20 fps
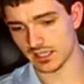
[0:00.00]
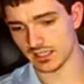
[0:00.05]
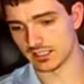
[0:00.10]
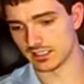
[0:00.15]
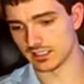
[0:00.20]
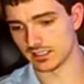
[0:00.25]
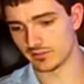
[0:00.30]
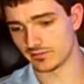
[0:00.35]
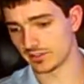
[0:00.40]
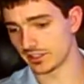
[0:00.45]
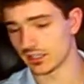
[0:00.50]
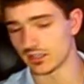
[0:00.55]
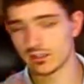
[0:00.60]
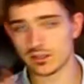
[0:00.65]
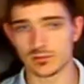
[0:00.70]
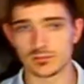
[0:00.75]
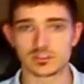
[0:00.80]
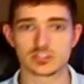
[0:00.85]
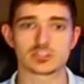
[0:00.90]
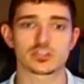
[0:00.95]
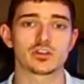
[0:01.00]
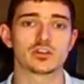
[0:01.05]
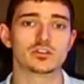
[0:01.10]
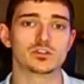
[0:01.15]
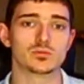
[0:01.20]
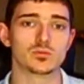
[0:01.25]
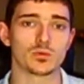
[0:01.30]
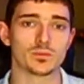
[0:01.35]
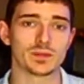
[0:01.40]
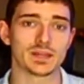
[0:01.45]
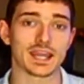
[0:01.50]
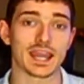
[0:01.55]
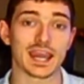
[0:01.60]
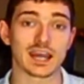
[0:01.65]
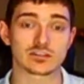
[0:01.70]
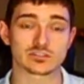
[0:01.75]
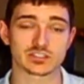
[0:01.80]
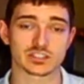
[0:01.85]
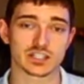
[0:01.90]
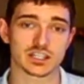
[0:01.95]
Uh, video number two will be
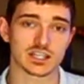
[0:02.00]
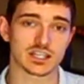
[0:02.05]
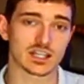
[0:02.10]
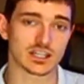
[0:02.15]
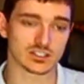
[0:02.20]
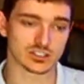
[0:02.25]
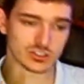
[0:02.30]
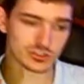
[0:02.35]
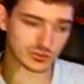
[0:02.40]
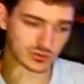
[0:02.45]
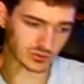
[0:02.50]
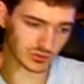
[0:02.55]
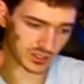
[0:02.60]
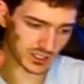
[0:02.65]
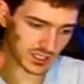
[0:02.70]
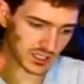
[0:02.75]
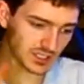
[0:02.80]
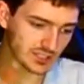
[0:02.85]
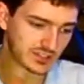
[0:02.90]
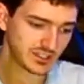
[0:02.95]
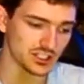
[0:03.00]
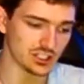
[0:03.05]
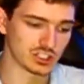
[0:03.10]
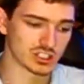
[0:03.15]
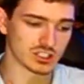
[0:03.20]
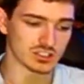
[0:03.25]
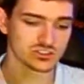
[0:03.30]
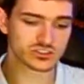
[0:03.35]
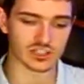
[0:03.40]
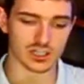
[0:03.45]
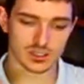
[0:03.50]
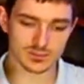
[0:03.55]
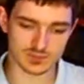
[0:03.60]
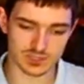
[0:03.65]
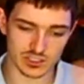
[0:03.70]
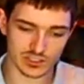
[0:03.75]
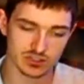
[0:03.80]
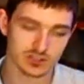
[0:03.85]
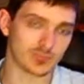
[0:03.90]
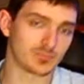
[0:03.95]
how to connect your DJ setup
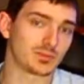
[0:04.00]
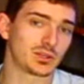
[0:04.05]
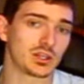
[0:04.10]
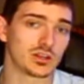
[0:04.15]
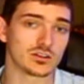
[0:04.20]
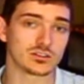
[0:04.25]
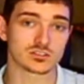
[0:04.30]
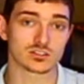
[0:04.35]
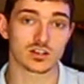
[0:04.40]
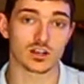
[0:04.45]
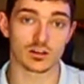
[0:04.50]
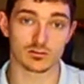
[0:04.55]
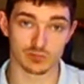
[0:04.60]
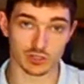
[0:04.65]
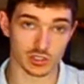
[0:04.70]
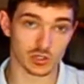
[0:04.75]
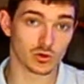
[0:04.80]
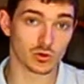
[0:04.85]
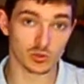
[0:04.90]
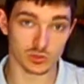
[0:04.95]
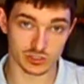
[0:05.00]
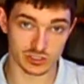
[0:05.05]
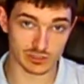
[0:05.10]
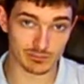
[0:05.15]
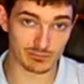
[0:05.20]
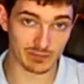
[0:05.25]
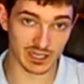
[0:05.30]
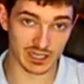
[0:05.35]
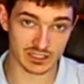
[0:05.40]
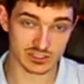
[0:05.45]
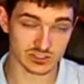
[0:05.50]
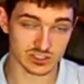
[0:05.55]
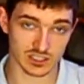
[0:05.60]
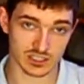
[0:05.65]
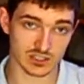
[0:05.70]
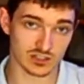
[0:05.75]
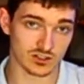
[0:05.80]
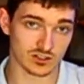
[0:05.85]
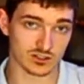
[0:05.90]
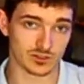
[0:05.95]
to your computer to like record your mix,
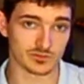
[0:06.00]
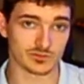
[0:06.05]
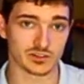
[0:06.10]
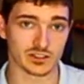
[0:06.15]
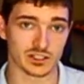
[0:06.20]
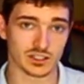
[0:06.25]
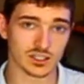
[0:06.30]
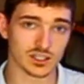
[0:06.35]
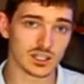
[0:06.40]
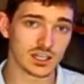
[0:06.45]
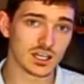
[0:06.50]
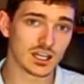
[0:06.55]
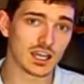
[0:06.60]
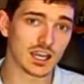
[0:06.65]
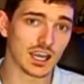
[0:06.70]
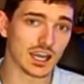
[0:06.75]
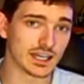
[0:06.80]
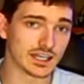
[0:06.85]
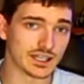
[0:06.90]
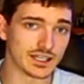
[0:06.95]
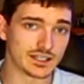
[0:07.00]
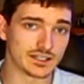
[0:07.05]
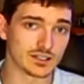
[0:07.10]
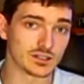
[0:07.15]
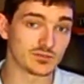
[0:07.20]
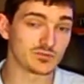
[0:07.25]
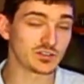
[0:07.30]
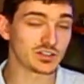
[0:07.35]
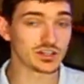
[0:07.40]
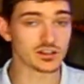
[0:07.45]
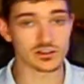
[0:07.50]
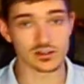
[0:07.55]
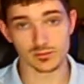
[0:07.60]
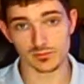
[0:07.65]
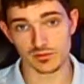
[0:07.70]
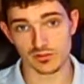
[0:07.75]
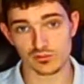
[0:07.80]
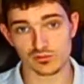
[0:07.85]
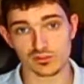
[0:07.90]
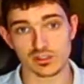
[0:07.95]
that kind of thing. And then uh, video
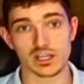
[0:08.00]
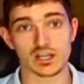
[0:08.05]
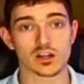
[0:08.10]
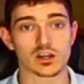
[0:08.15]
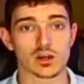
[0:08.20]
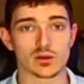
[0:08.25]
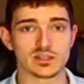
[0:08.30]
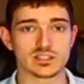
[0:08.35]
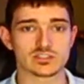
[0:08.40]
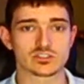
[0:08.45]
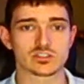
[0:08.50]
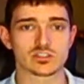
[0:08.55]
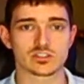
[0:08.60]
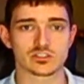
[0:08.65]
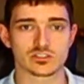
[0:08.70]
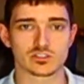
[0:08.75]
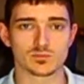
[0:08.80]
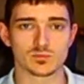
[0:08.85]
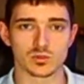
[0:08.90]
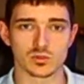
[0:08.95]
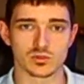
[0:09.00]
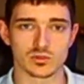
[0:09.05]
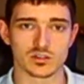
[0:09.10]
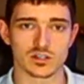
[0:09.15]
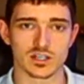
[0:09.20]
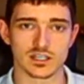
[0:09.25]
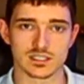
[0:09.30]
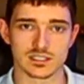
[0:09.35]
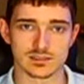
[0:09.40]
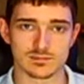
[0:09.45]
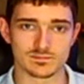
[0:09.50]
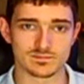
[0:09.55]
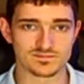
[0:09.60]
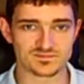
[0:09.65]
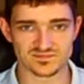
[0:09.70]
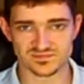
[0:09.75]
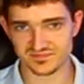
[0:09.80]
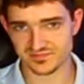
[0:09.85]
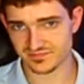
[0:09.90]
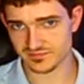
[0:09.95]
number three, I'll go into some more
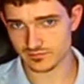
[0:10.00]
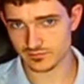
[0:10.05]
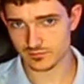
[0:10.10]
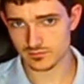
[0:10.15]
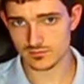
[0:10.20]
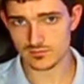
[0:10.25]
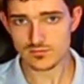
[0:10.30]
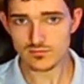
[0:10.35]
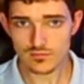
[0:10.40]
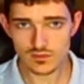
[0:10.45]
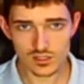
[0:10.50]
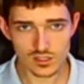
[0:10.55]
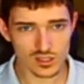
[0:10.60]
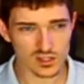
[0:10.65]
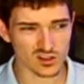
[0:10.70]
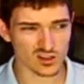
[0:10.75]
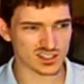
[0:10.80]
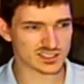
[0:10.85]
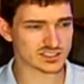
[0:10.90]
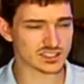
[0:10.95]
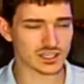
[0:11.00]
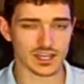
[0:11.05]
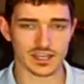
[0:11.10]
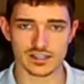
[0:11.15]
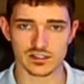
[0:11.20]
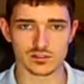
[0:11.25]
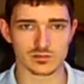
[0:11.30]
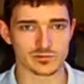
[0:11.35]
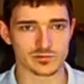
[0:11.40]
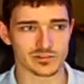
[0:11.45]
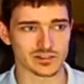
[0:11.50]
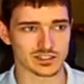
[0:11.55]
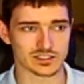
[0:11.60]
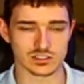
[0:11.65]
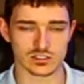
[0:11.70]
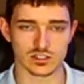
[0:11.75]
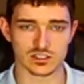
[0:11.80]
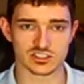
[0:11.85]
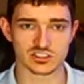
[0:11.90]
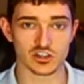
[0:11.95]
um, like technical
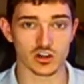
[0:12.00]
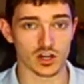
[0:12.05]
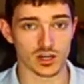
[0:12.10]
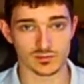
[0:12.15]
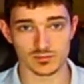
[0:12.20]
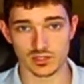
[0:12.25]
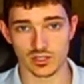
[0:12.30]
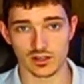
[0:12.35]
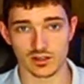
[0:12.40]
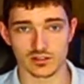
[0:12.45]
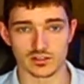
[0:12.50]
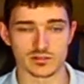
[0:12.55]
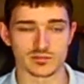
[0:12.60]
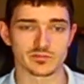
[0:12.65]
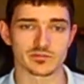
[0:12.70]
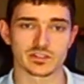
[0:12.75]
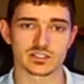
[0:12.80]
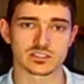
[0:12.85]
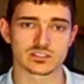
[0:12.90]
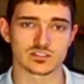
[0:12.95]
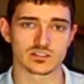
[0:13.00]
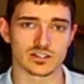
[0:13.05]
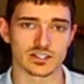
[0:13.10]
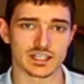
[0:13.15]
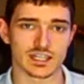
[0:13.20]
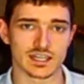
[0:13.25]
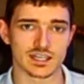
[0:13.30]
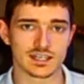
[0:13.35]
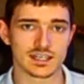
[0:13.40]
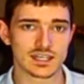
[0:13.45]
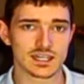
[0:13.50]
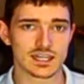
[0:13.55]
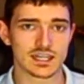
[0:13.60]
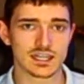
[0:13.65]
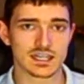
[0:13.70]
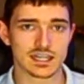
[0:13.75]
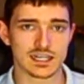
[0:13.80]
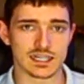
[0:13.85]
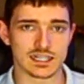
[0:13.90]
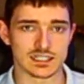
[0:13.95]
things like time code and things like that.
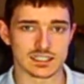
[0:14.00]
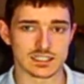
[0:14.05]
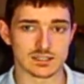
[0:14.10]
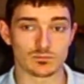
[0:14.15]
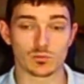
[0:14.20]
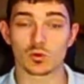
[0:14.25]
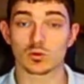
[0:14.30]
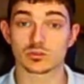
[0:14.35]
Um,